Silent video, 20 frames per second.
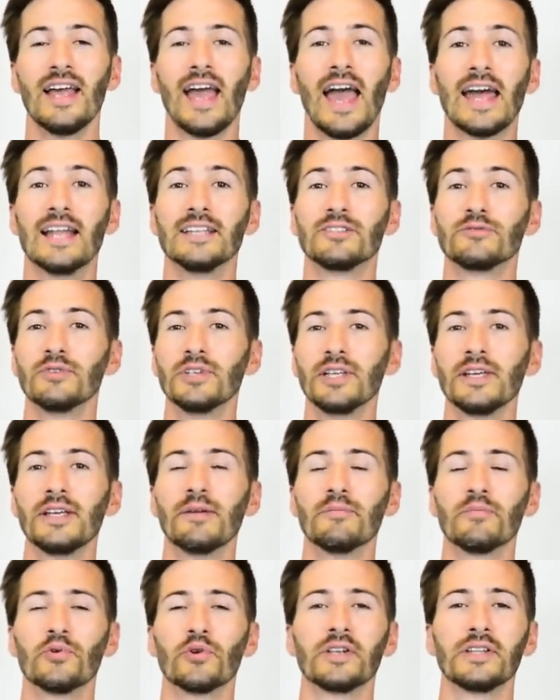And it's really
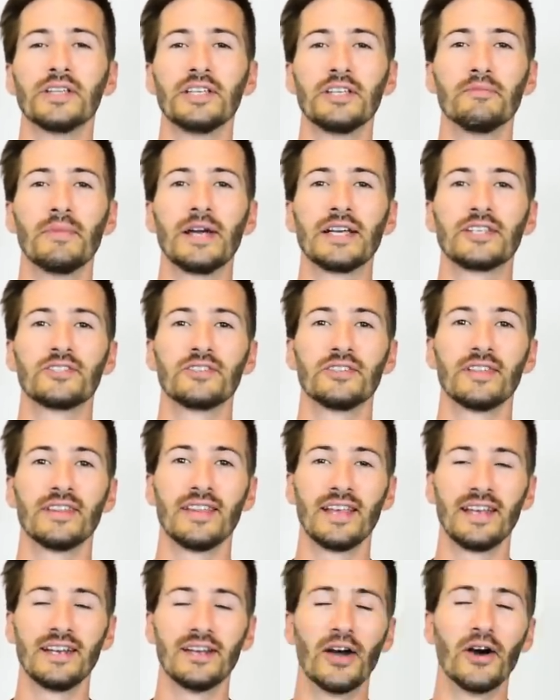important that you make sure that
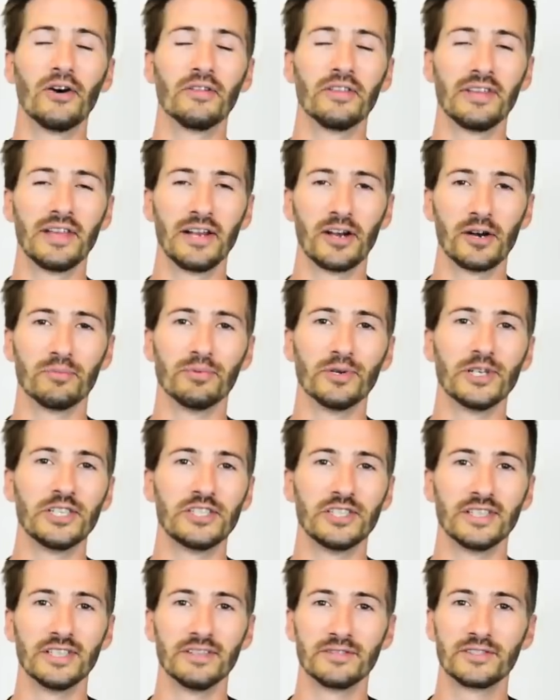they know that they are
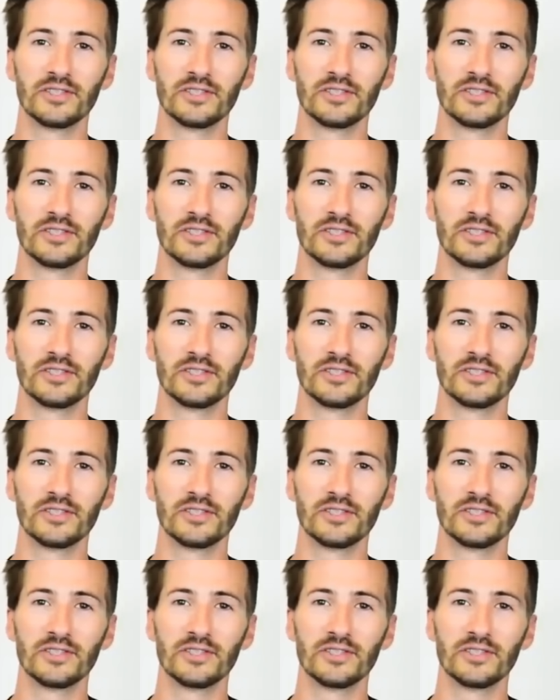appreciative.